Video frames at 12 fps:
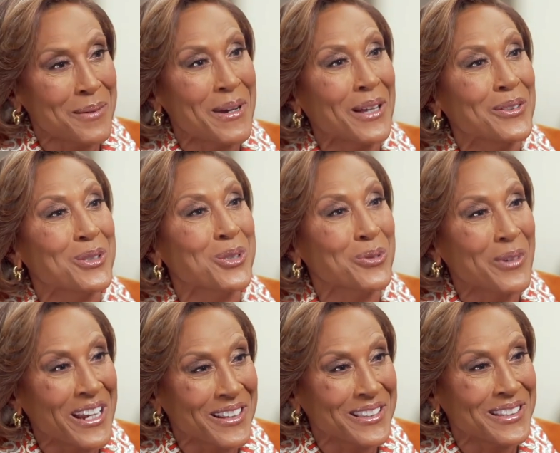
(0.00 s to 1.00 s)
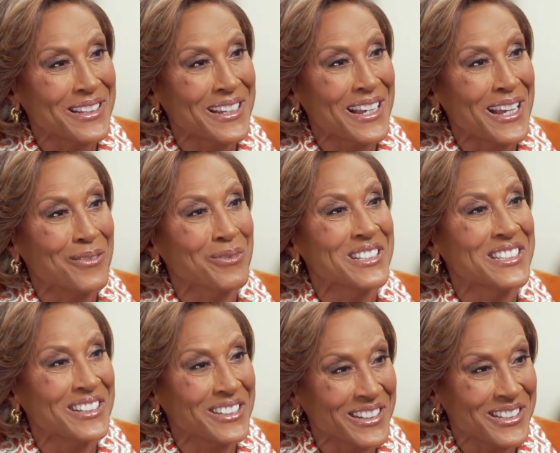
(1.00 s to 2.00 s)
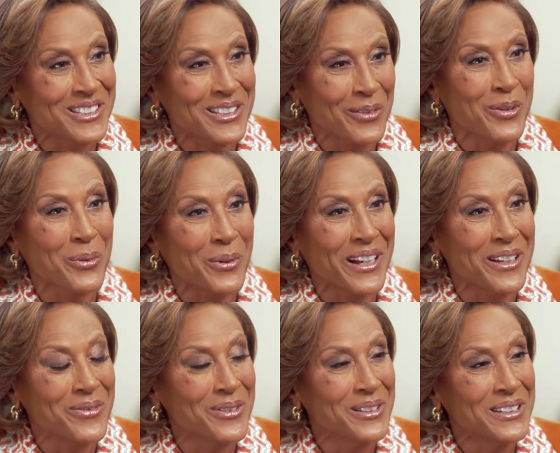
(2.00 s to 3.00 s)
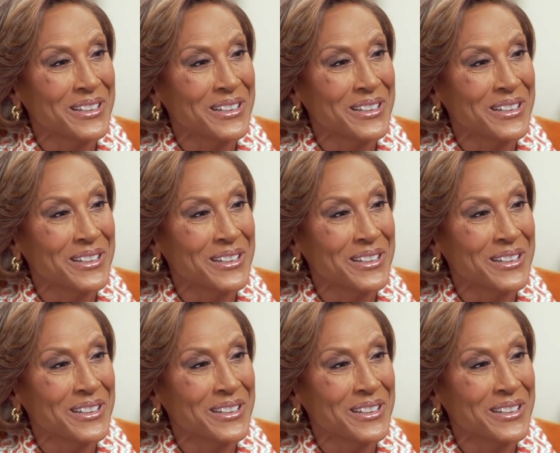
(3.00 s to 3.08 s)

about the strength and resilience of your wife?